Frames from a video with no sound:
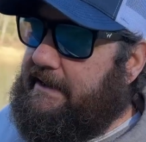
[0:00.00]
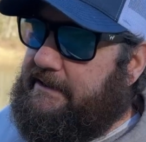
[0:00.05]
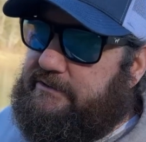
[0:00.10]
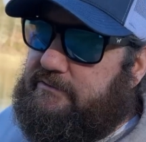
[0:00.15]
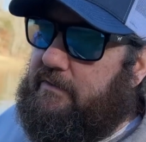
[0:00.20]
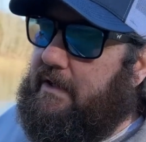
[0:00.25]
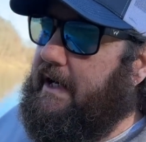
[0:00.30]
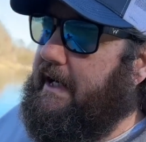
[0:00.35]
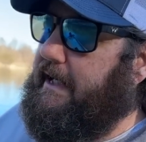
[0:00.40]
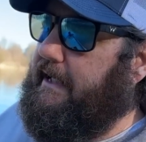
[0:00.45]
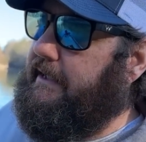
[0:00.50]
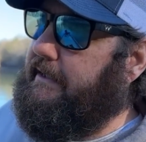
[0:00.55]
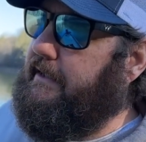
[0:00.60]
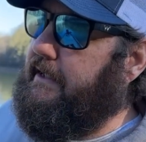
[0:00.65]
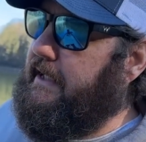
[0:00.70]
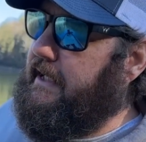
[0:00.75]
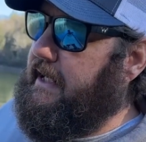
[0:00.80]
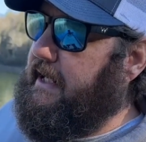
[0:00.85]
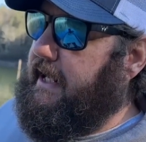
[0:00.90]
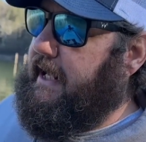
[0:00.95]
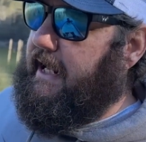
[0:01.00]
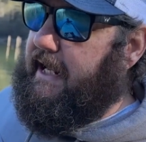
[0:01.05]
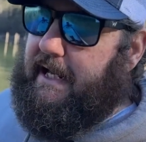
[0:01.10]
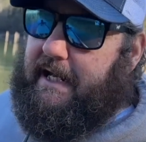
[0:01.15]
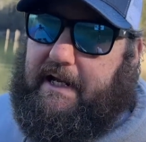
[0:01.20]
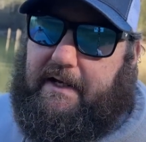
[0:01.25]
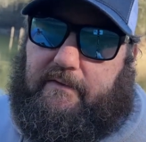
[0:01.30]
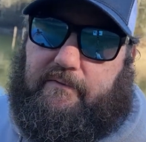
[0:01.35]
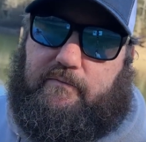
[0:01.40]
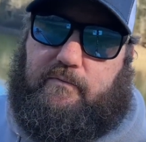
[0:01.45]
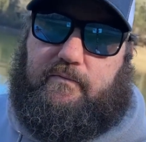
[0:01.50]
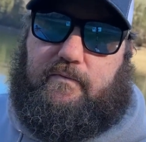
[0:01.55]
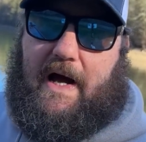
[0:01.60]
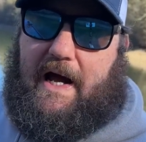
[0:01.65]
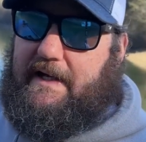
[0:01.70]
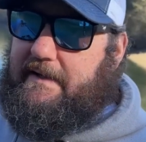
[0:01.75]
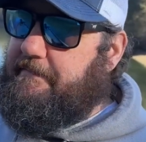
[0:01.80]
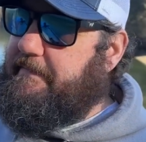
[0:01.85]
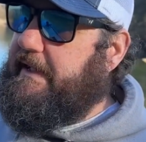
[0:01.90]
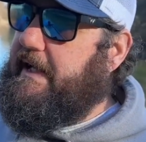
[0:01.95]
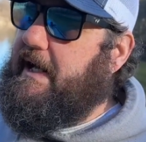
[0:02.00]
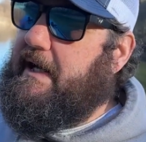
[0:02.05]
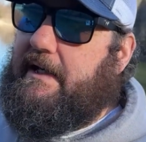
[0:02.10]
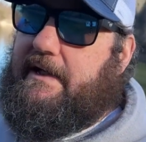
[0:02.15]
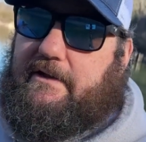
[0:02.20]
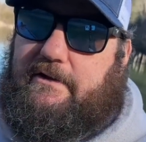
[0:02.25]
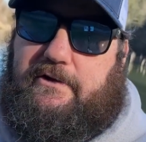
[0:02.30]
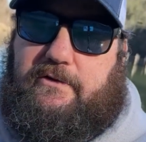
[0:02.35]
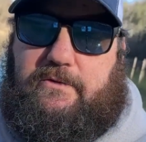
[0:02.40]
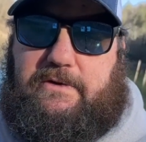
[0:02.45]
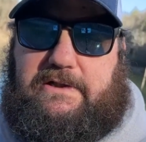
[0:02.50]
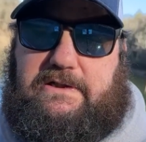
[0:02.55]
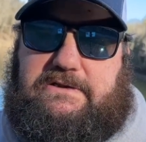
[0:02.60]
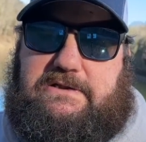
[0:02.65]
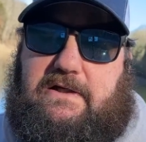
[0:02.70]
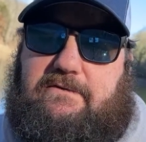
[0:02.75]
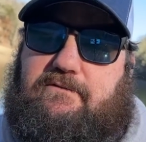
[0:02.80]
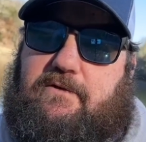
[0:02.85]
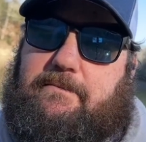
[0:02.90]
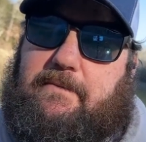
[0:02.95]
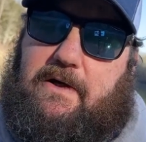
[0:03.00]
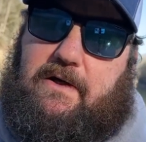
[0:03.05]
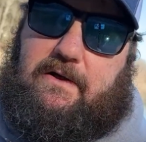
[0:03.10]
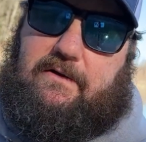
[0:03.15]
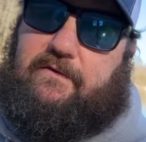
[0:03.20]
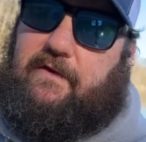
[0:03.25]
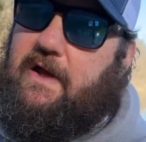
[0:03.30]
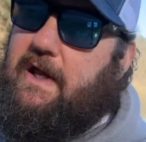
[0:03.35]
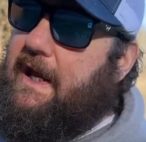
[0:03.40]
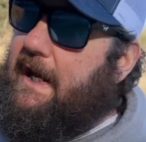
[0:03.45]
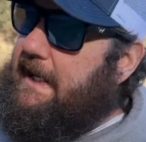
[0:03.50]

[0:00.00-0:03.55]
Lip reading: as rain. And I could be out here doing this every month